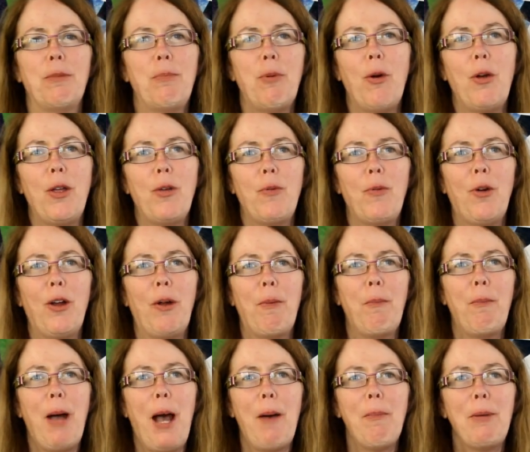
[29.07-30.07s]
the point where
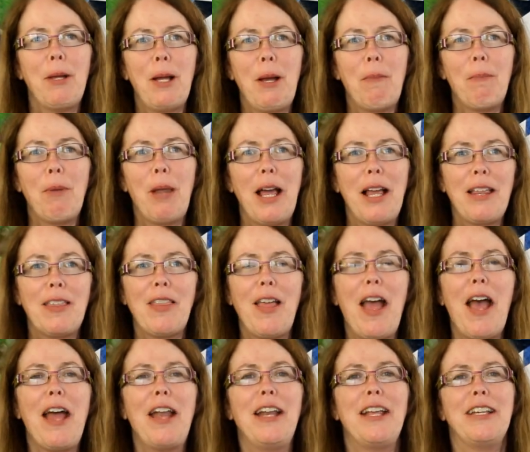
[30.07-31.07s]
popping up like
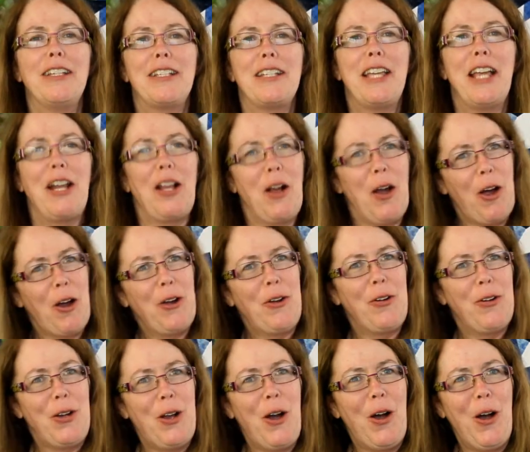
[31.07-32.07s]
that is getting
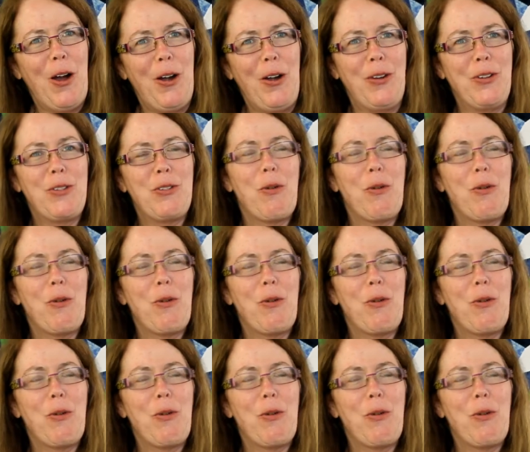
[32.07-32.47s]
harder and harder,